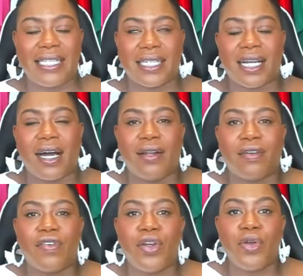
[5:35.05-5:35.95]
It's the
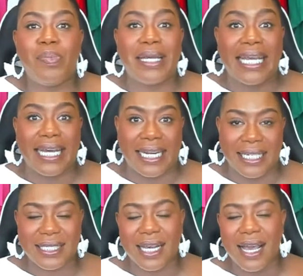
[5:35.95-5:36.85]
color of new
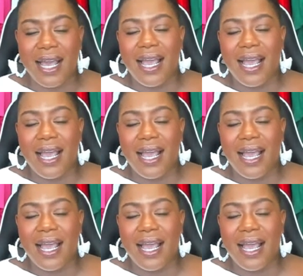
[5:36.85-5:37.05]
beginnings.